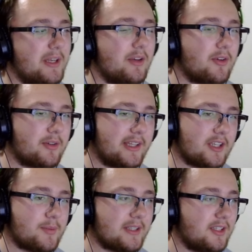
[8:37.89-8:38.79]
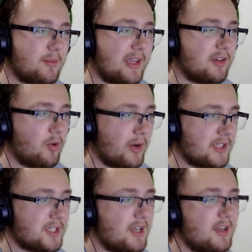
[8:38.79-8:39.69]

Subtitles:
anyone really expected to make noise.